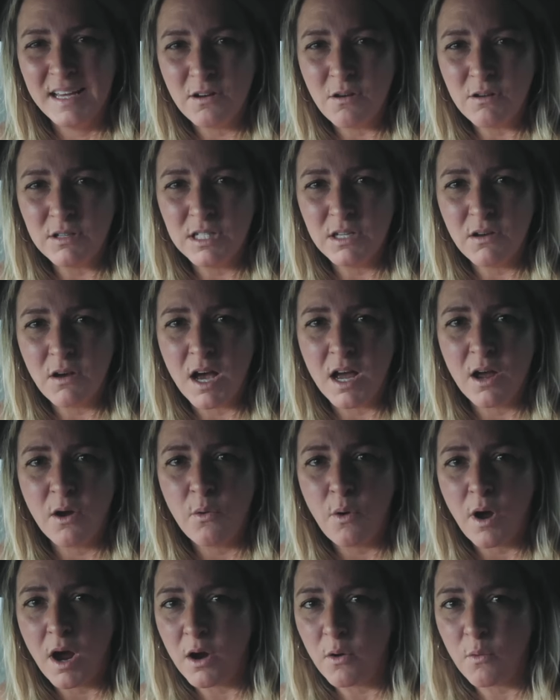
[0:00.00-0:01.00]
And also, I,
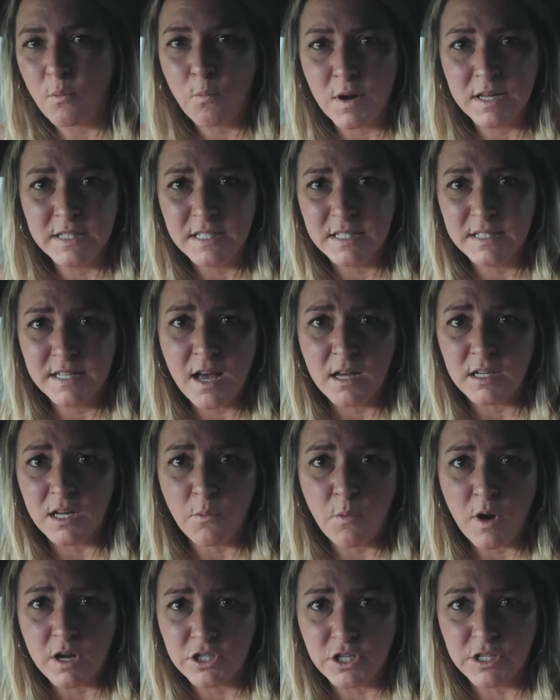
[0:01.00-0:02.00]
i rinse it down, I
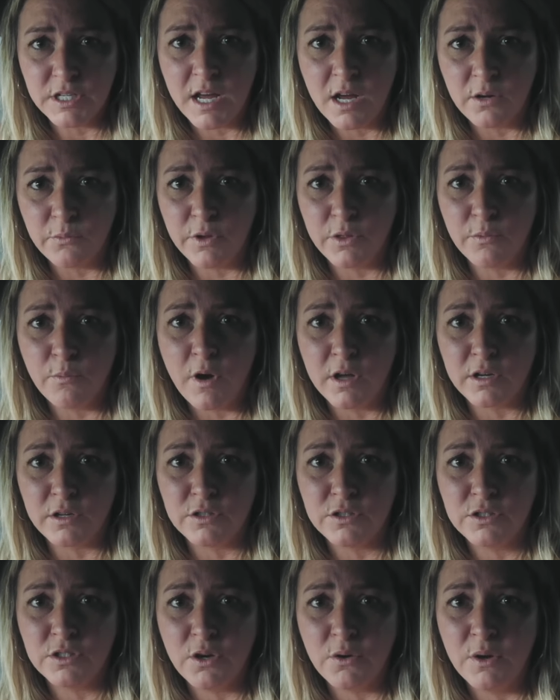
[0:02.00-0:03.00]
wash it down with
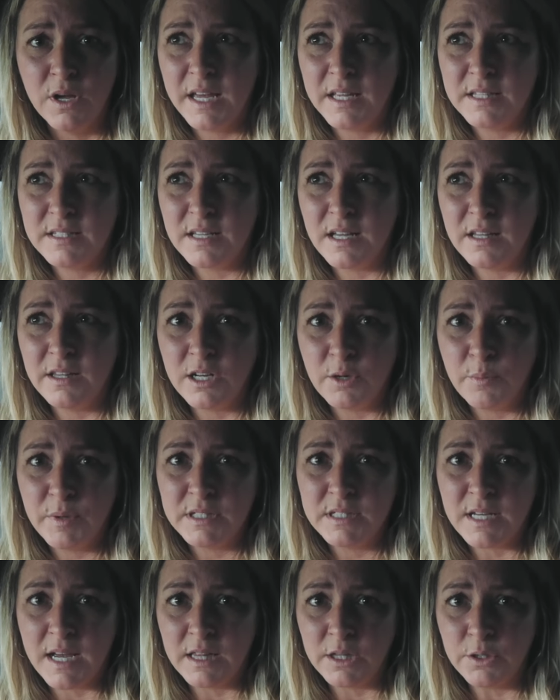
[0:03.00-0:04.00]
water. So it's a little
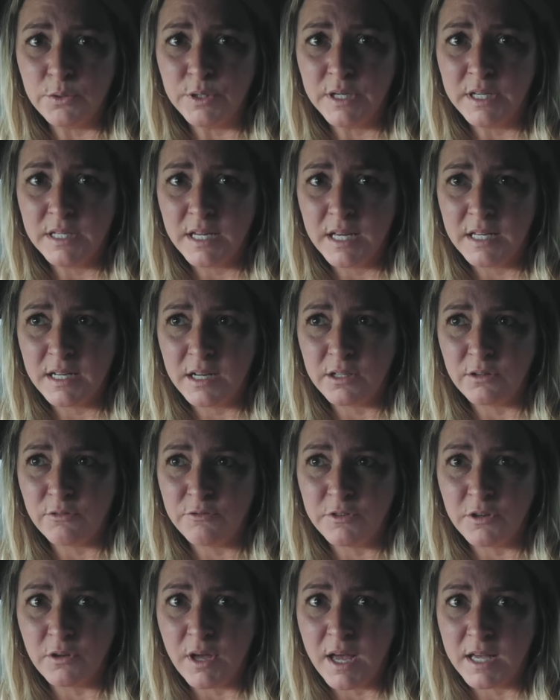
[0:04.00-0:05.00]
bit diluted and I don't
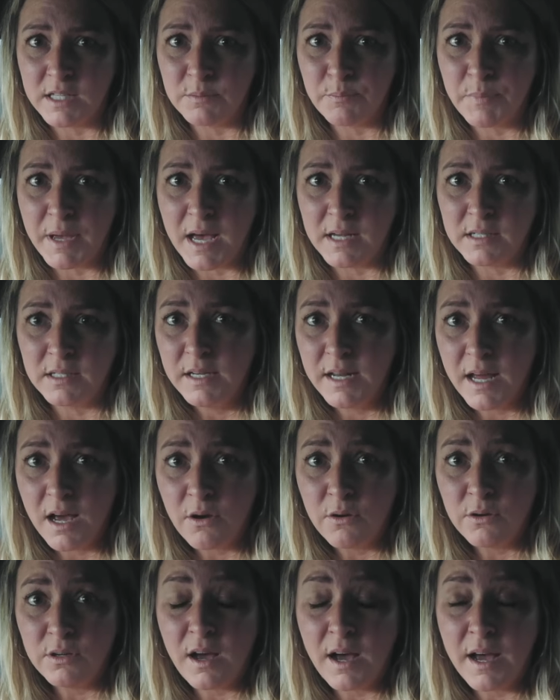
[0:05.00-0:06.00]
feel as bad.
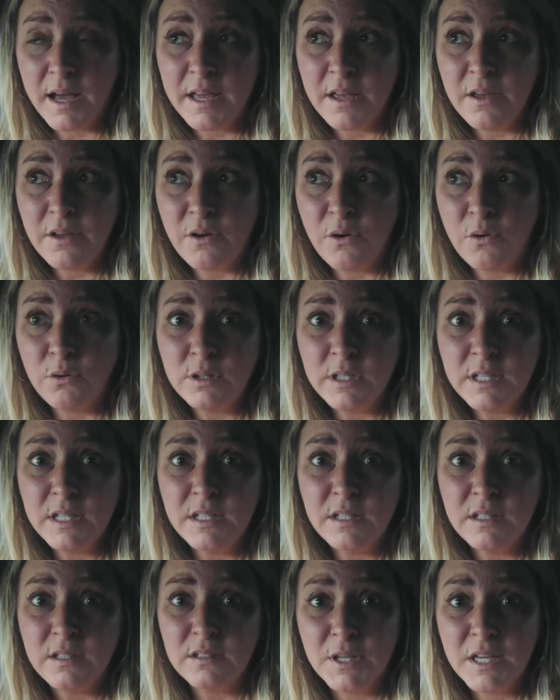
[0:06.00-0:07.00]
Now, I only
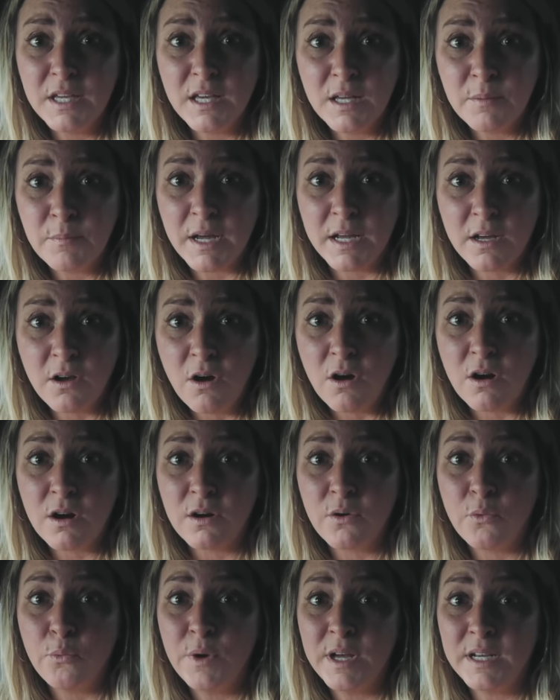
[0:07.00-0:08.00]
pee in my
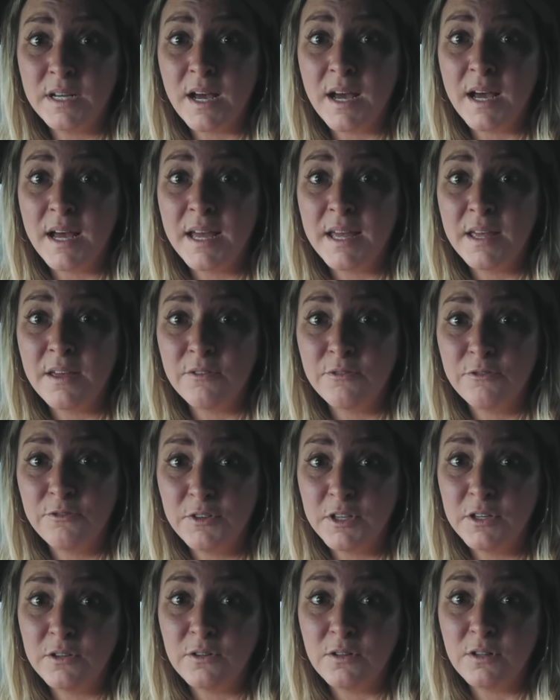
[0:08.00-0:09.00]
car when I
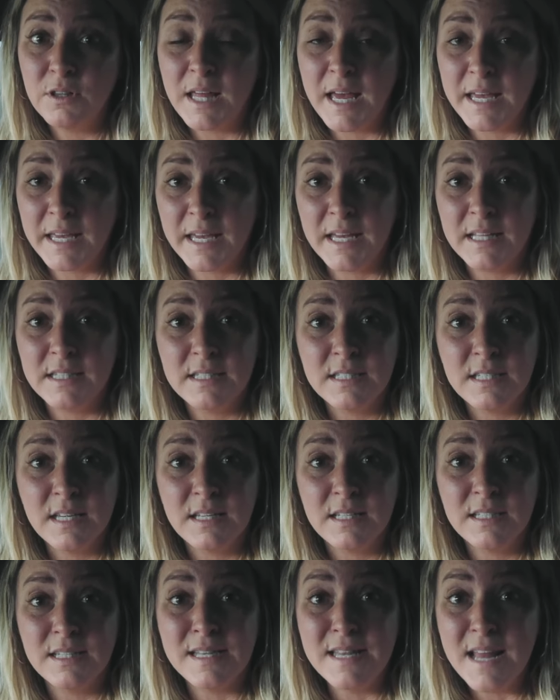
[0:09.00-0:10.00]
feel like it's
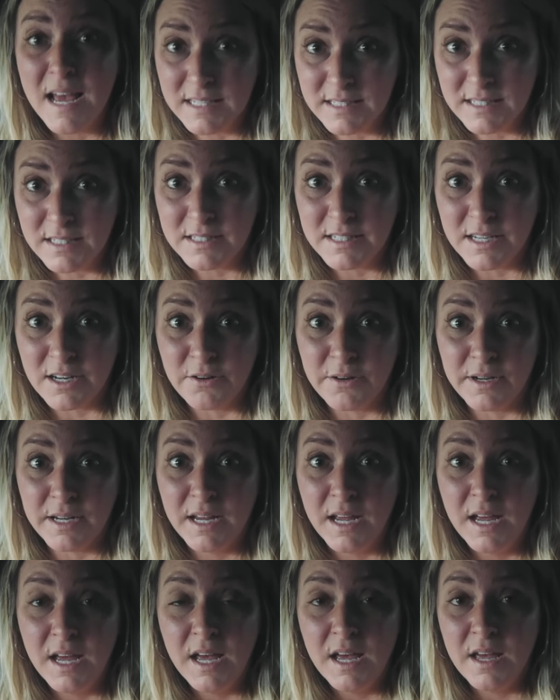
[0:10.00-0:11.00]
necessary.
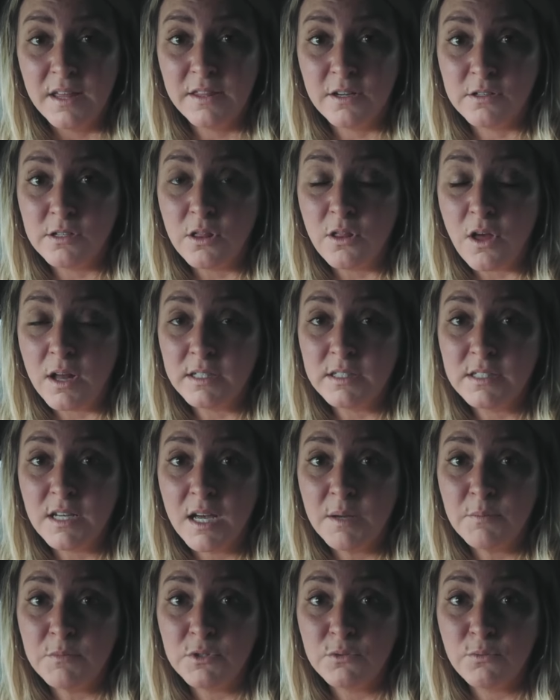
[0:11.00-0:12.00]
There's a lot of
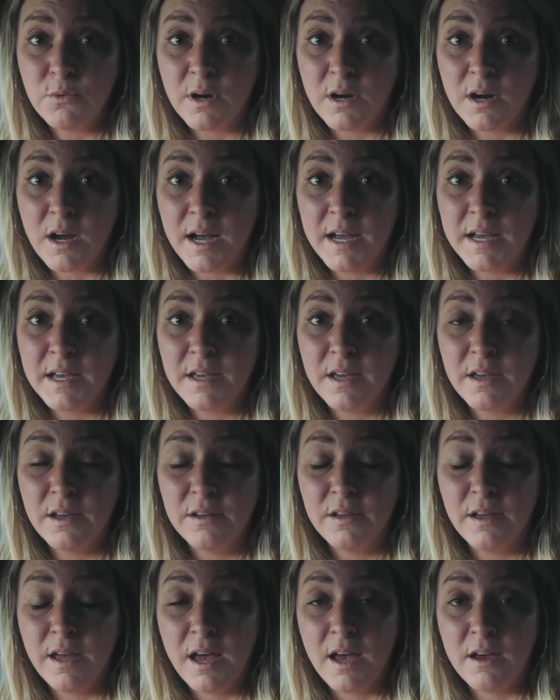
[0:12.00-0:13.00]
times where I
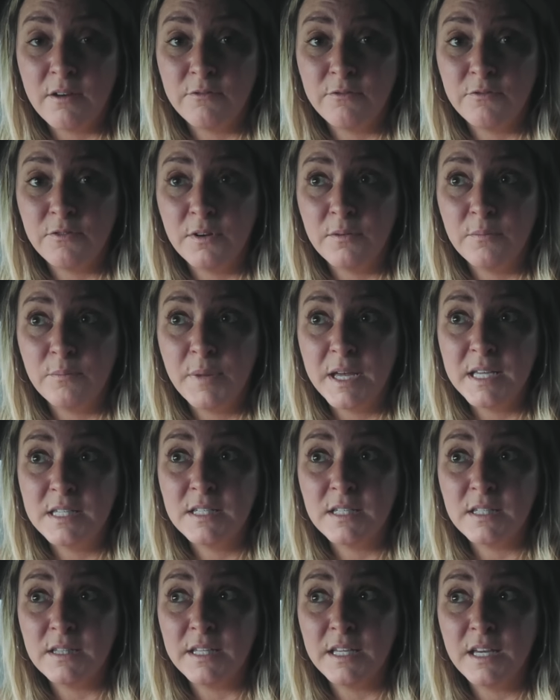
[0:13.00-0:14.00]
have
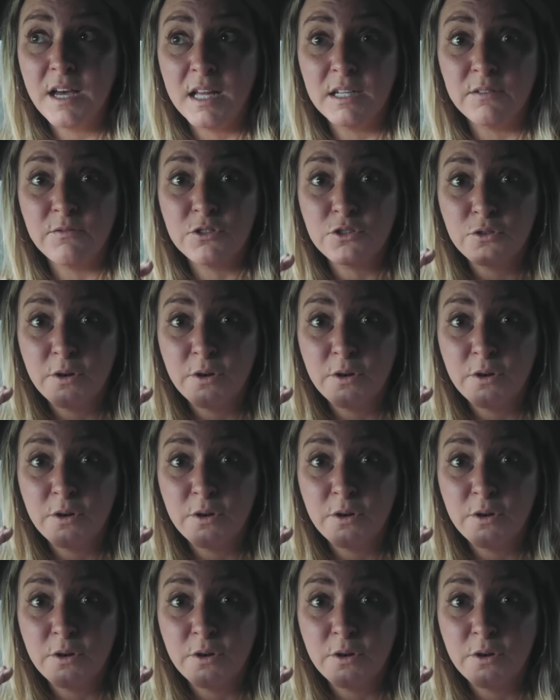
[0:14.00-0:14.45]
basically kind of